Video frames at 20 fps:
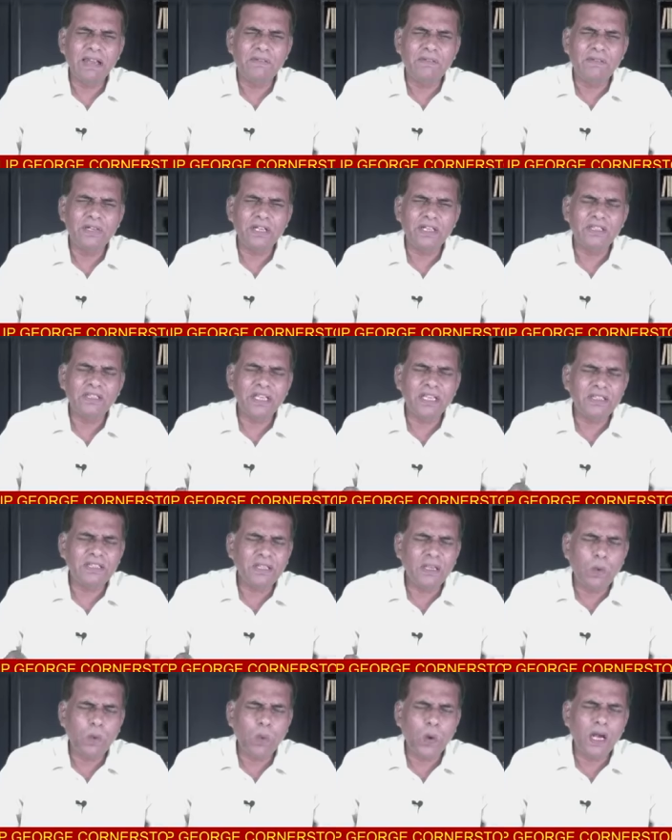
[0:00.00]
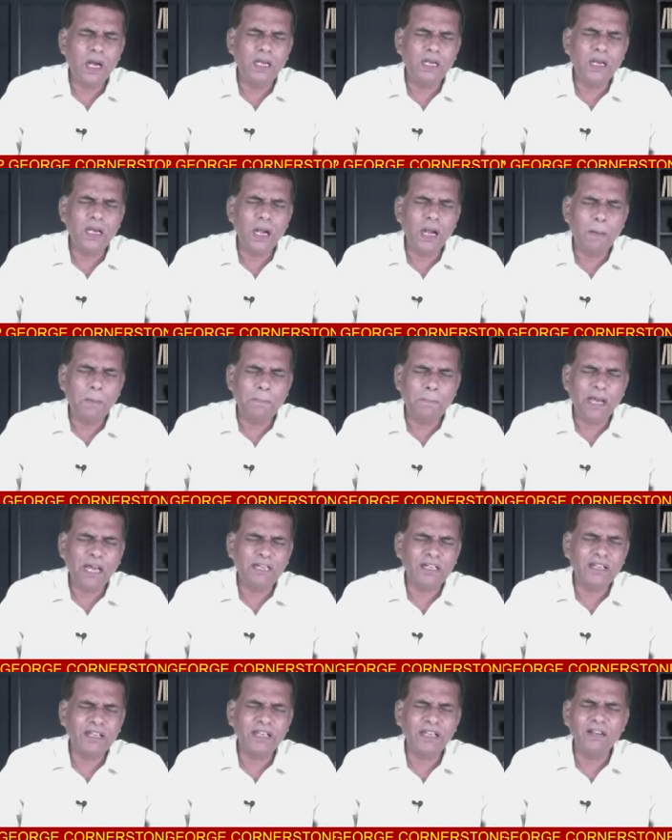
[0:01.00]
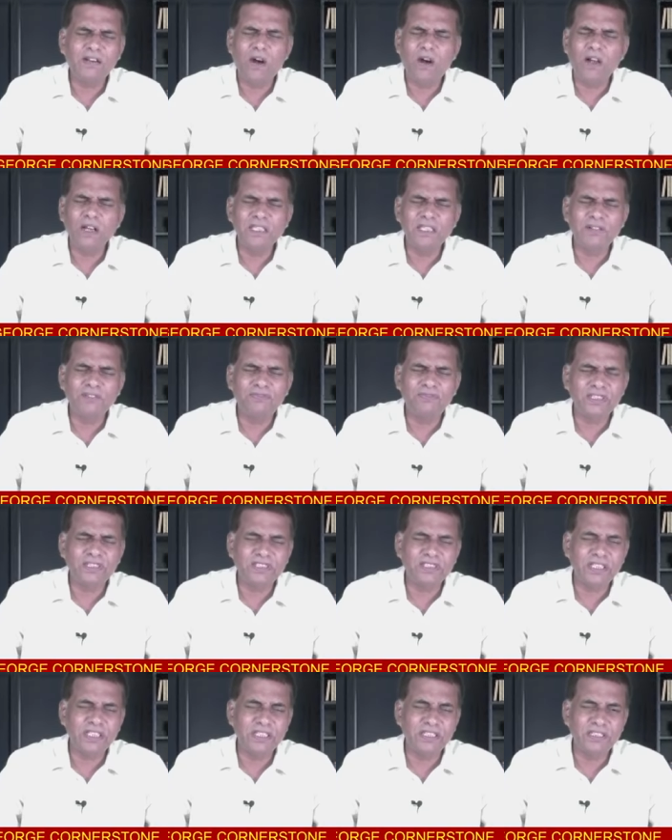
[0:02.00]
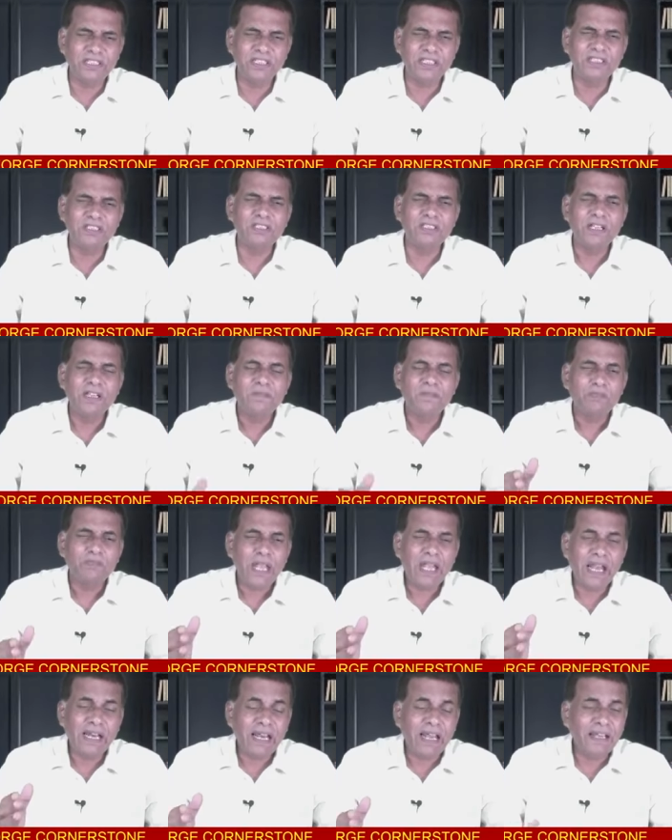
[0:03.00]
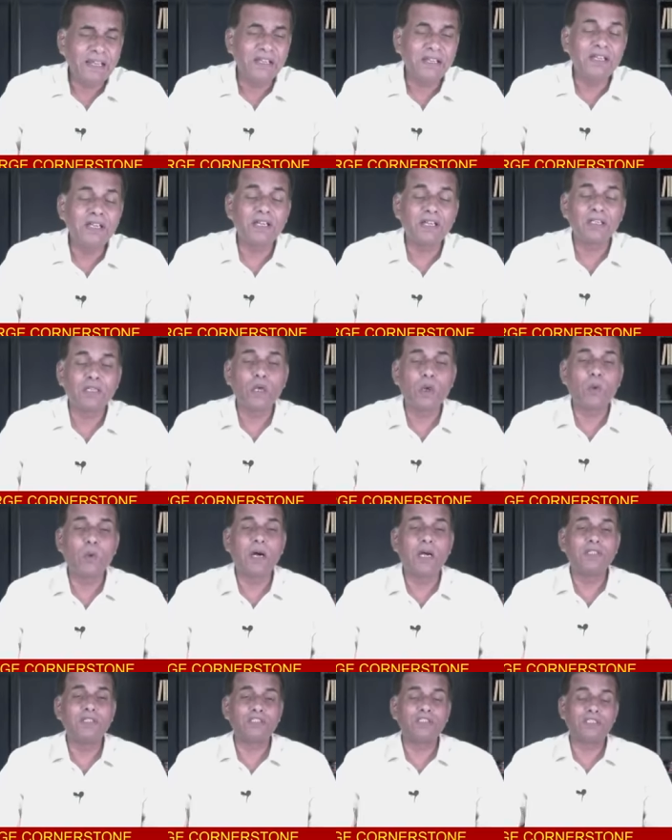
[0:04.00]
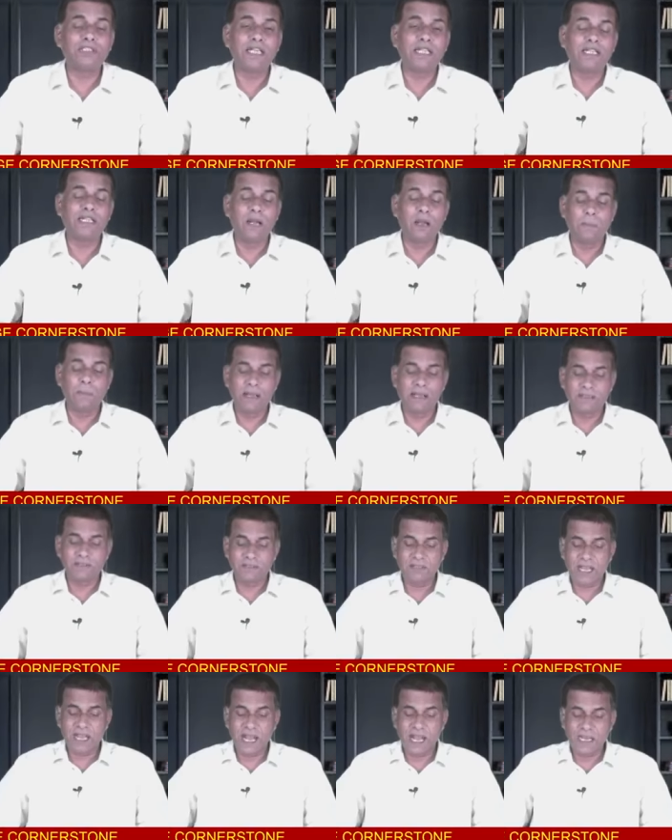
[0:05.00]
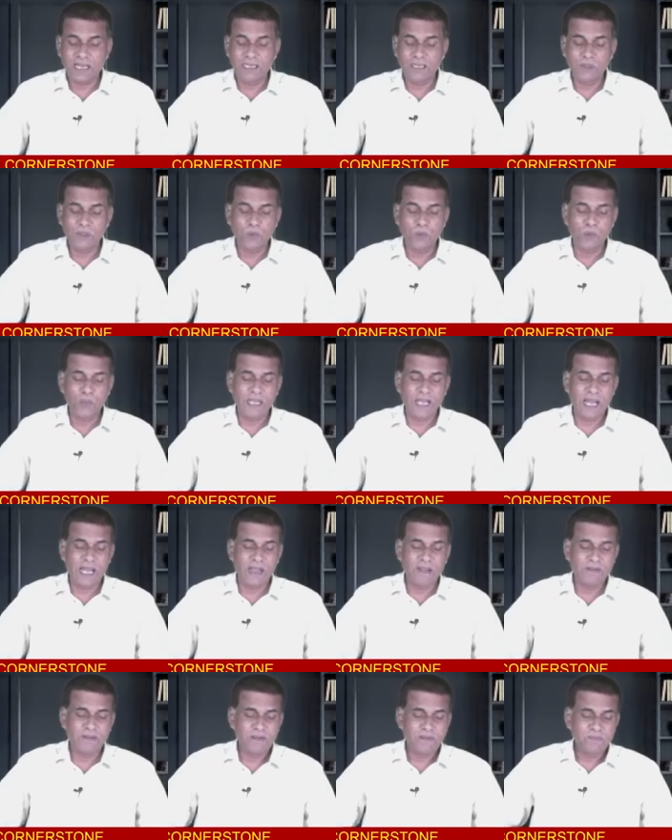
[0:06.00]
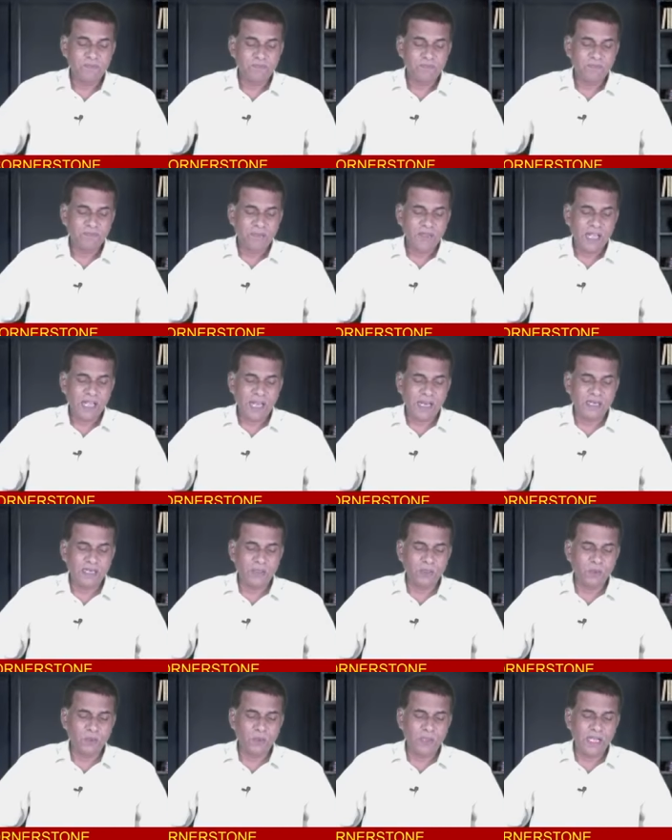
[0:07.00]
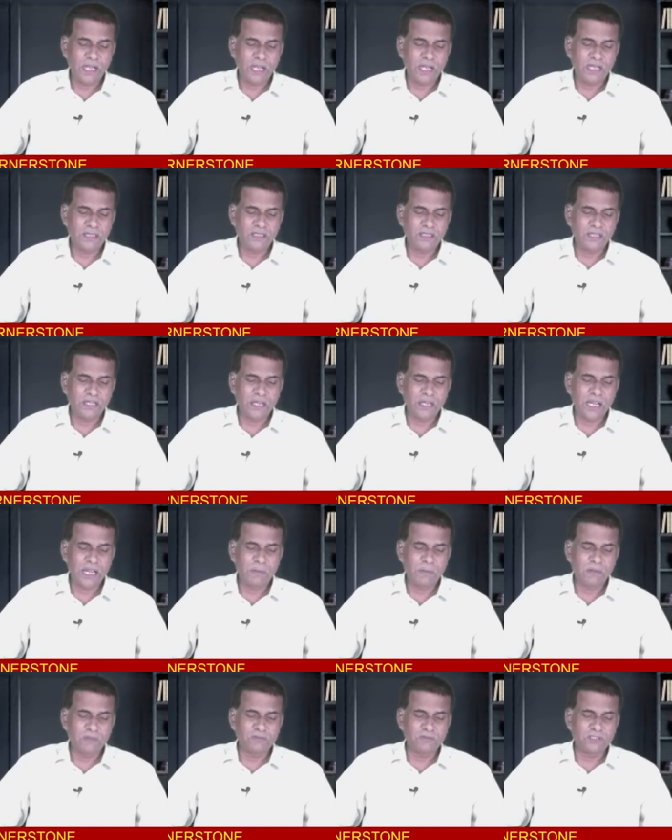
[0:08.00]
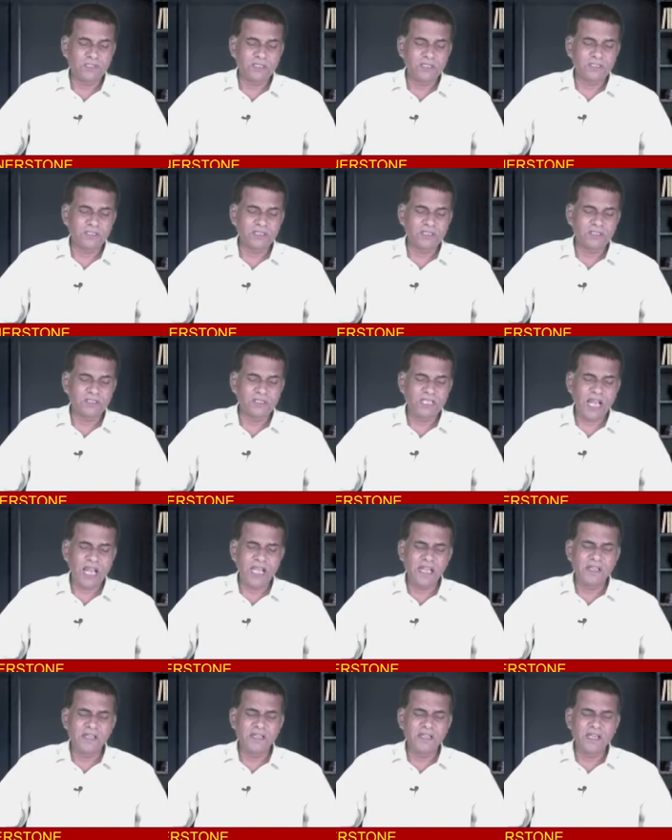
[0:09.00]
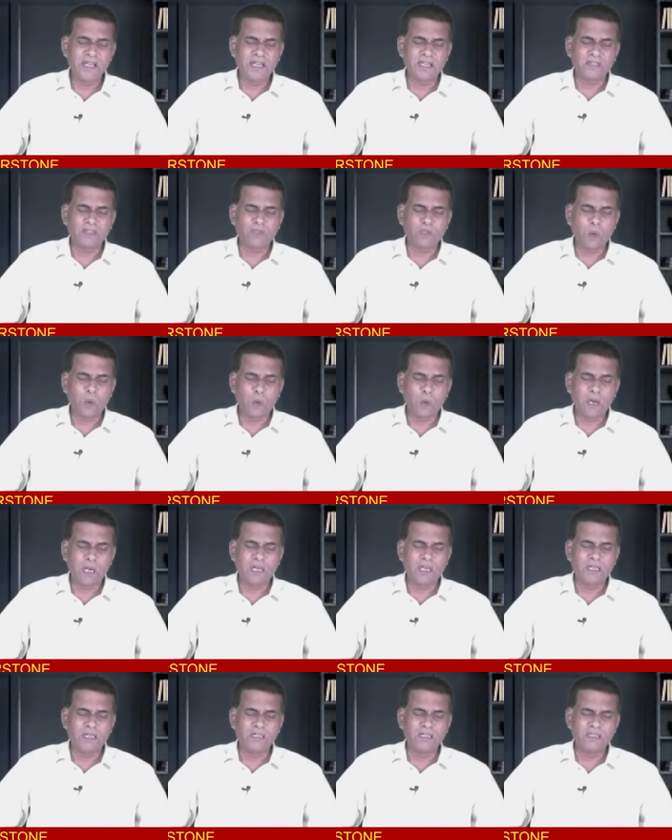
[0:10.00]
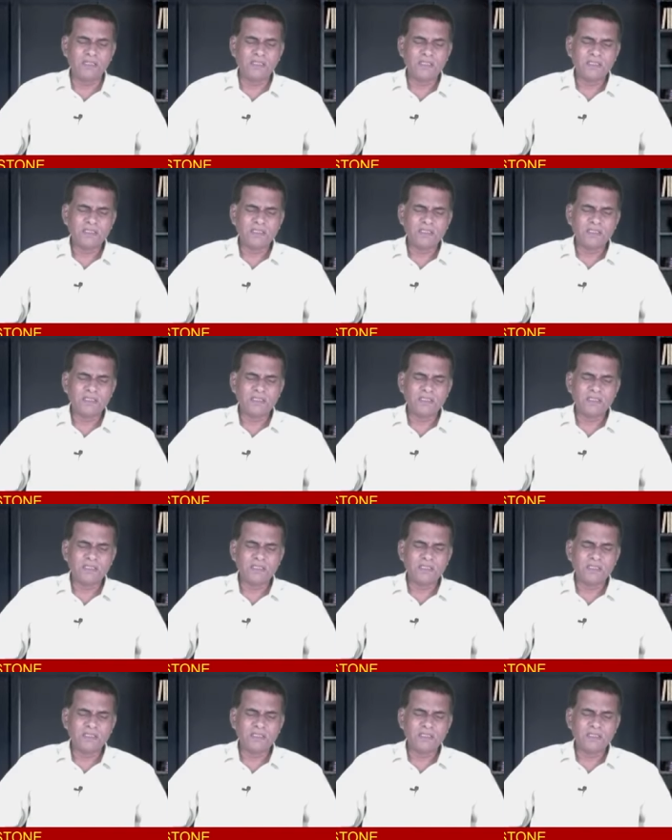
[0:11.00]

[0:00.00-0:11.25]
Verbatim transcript: everything the vehicle parking all the facilities and I hear the word settlement hallelujah Hallelujah. In the name of Jesus, I hear the word,